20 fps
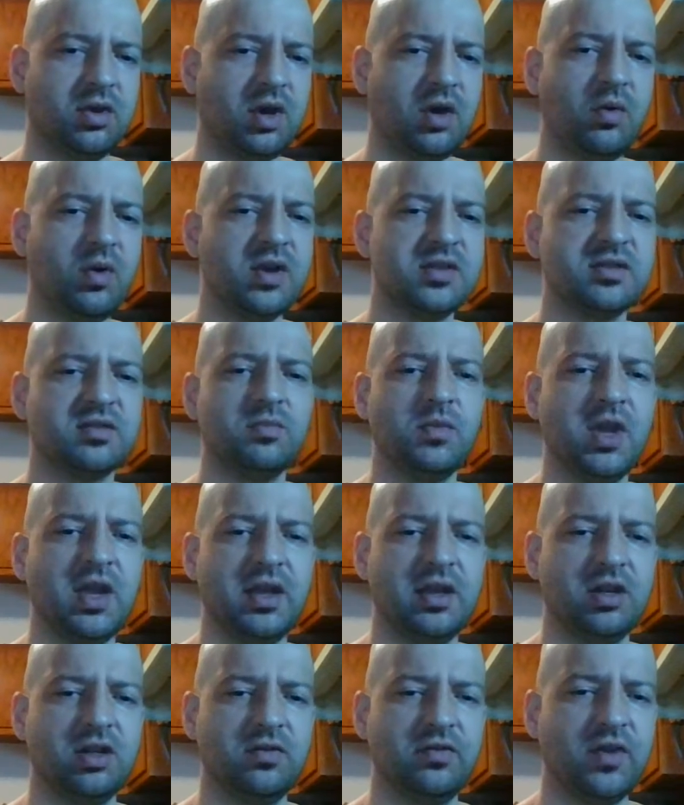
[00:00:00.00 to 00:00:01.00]
I wasn't
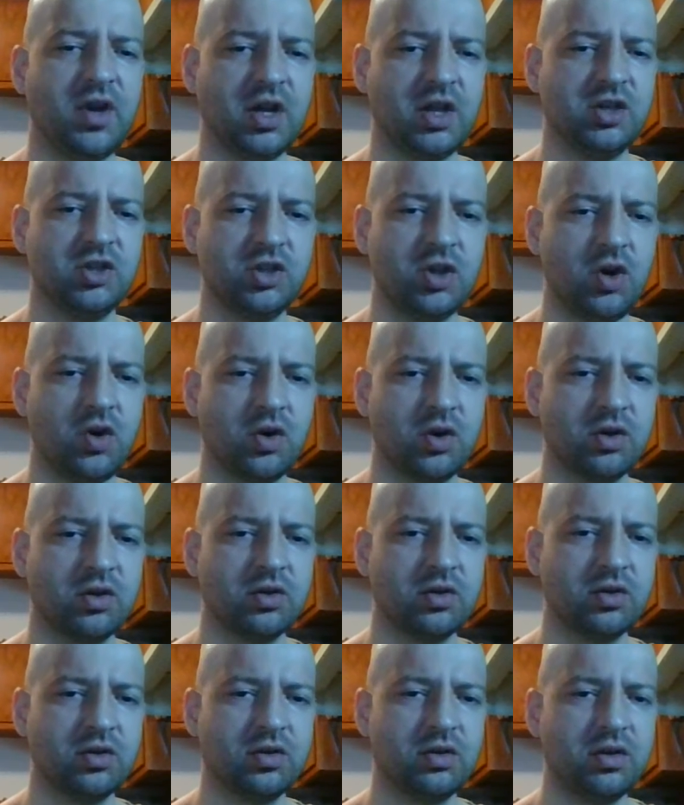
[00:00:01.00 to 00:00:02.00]
making it a fucking joke.
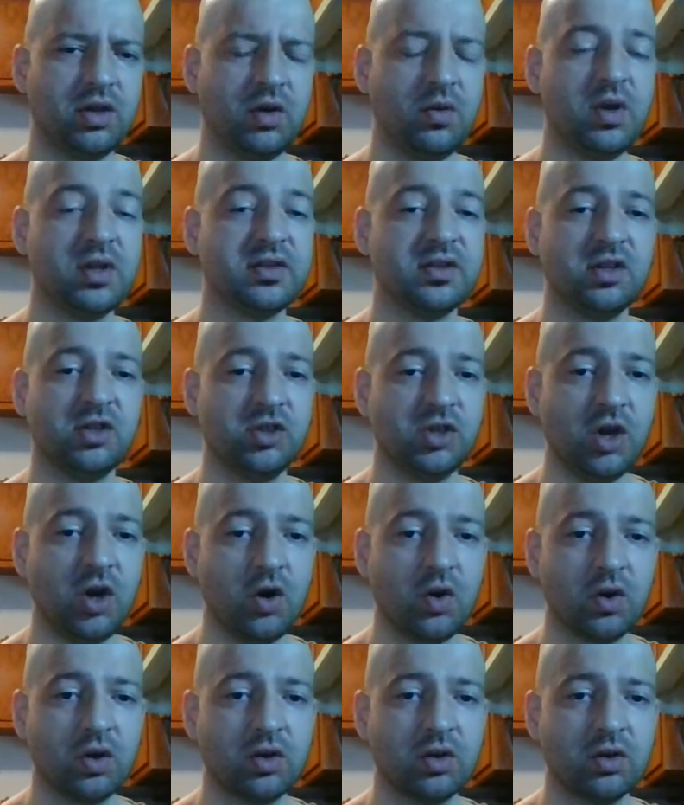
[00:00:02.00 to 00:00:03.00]
That wasn't a
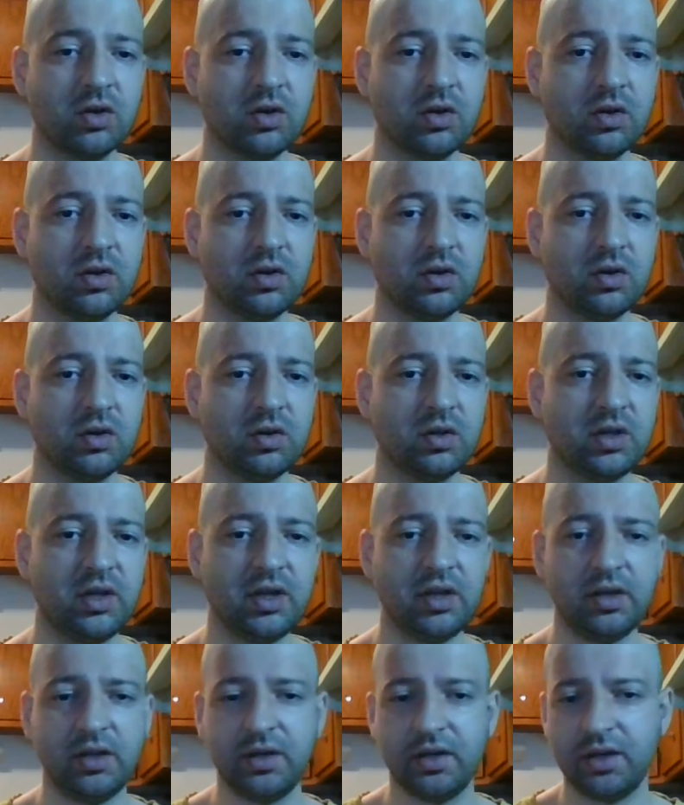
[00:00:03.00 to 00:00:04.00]
joke.
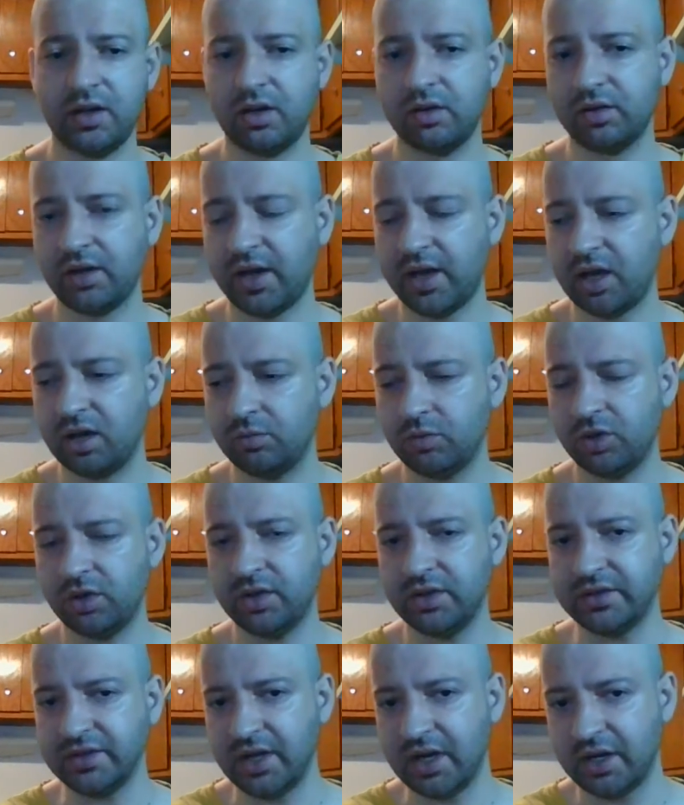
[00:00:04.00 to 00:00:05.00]
Killing another
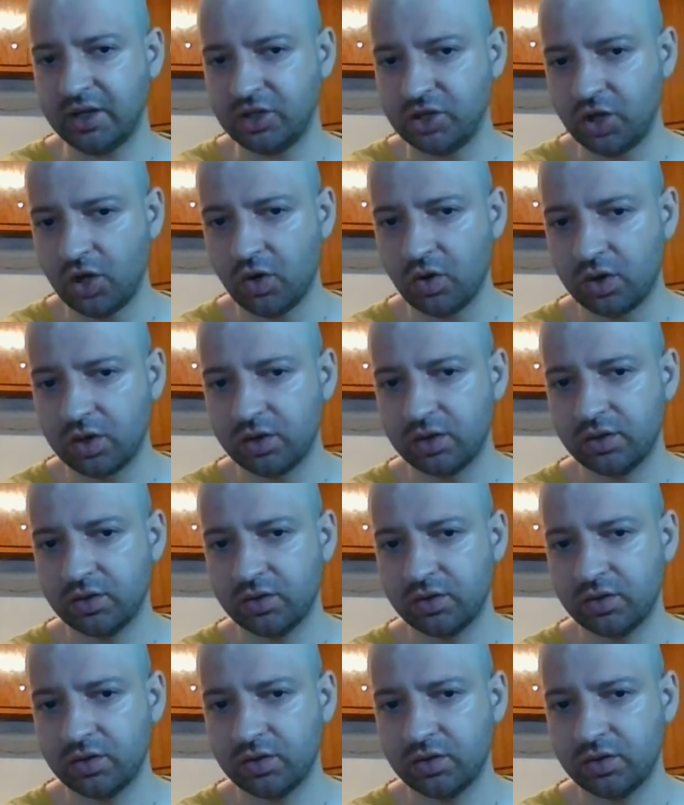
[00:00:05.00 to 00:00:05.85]
animal is not a joke.